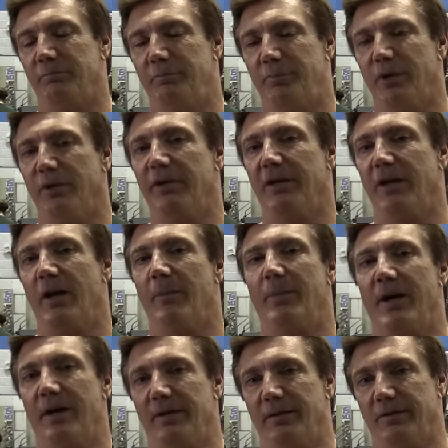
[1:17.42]
building up
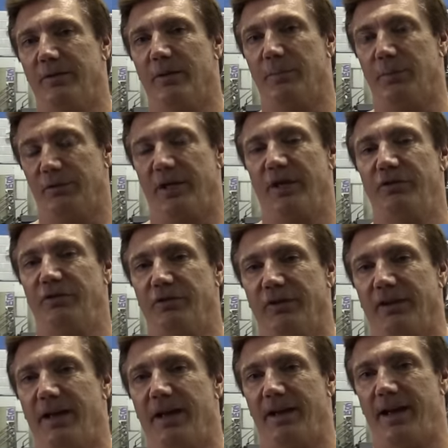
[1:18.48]
on the potential
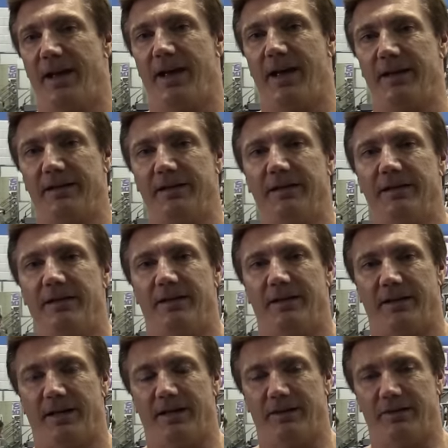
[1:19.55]
that I had.
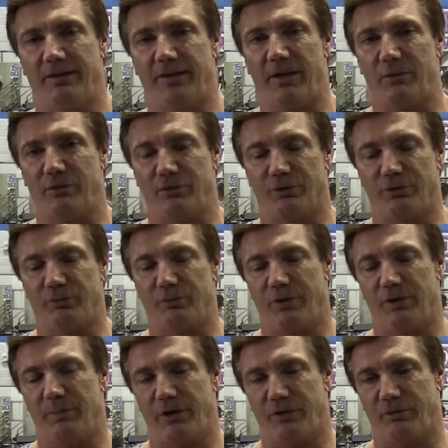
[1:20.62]
And that was always
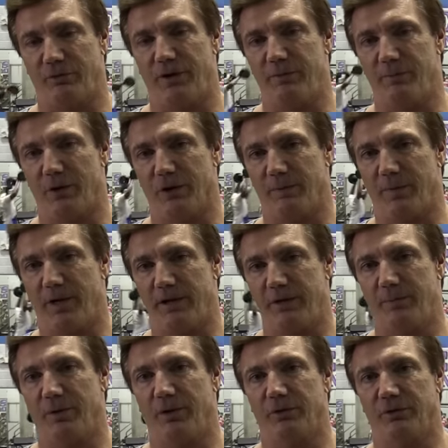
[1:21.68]
one of my trademark
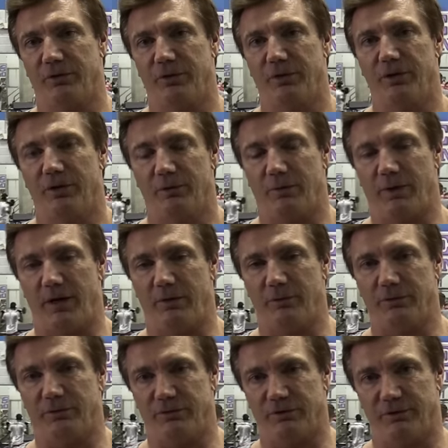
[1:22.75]
body parts when I
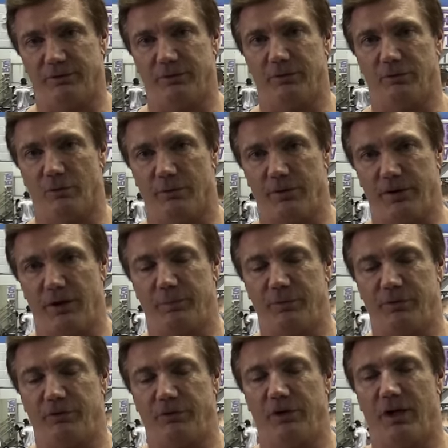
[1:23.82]
was growing up
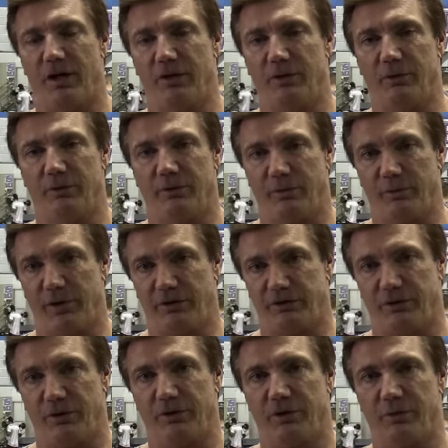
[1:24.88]
in Chicago, and then when I
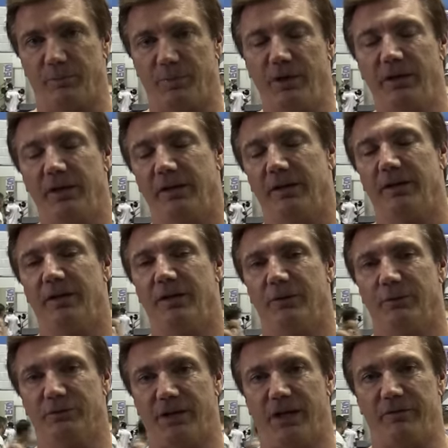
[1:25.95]
started competing
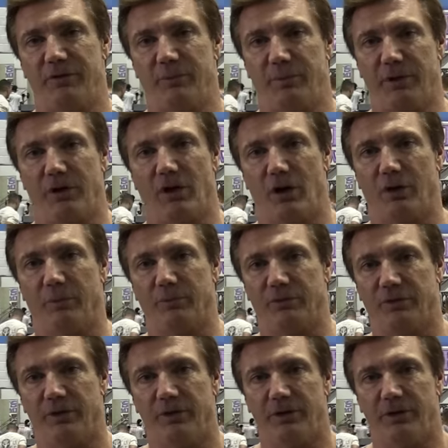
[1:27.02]
was having big arms.